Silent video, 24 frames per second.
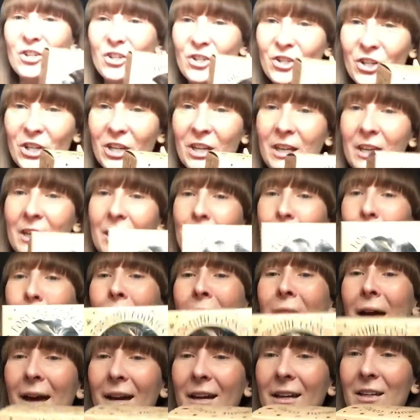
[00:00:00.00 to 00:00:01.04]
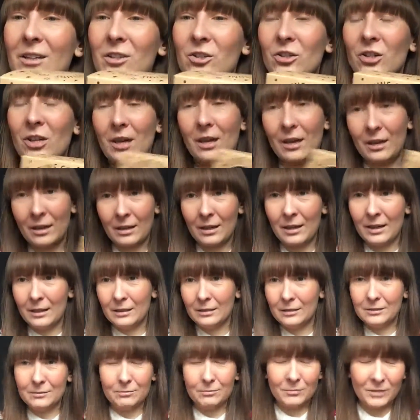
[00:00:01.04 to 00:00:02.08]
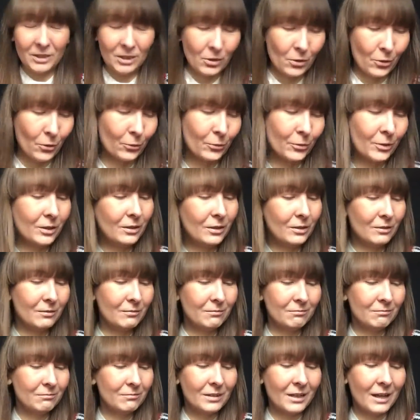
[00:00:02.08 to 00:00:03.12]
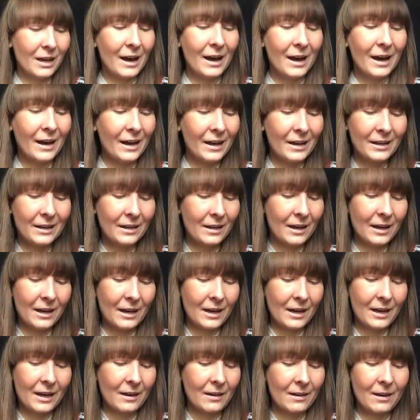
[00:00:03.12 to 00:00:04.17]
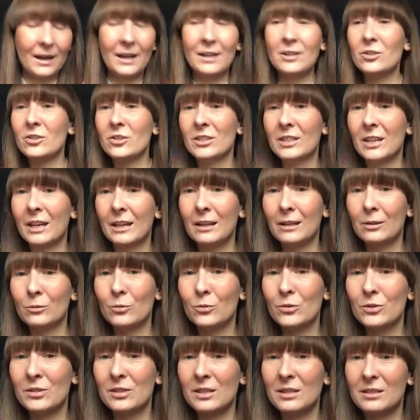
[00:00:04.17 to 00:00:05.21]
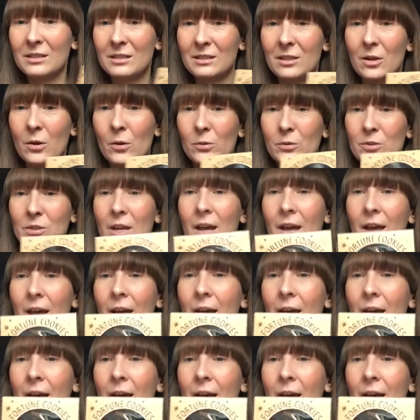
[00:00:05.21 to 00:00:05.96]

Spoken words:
chic packaging, and you know, I just cannot resist those.